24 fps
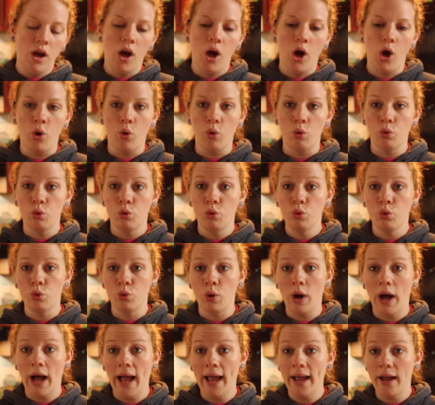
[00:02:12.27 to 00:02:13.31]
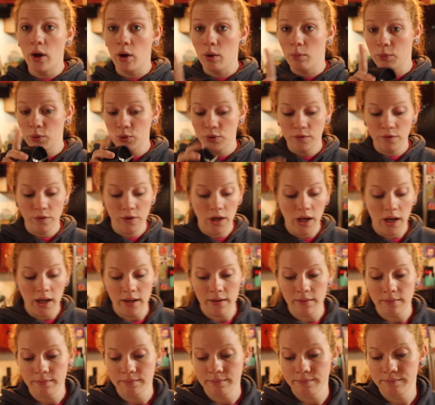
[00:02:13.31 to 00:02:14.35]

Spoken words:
Oh, ooh, I almost forgot.